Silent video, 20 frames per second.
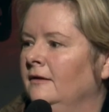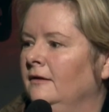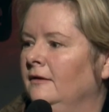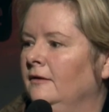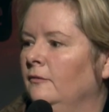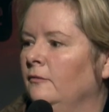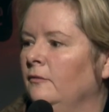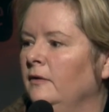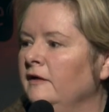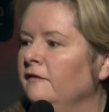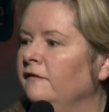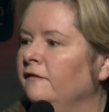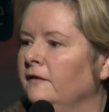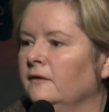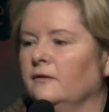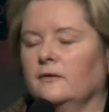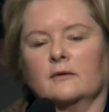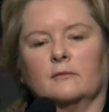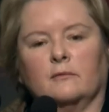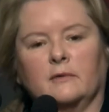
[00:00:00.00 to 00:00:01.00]
that we
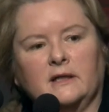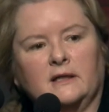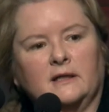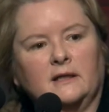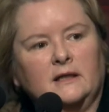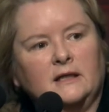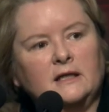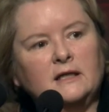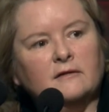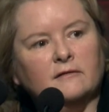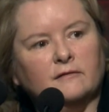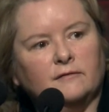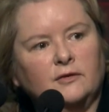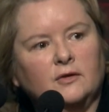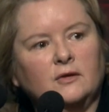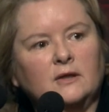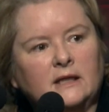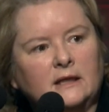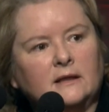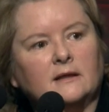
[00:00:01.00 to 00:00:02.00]
feel that we can give
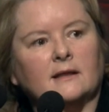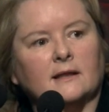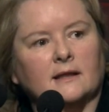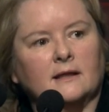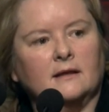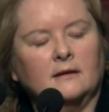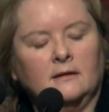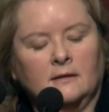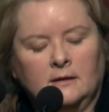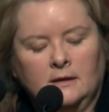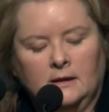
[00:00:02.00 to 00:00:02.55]
uniquely,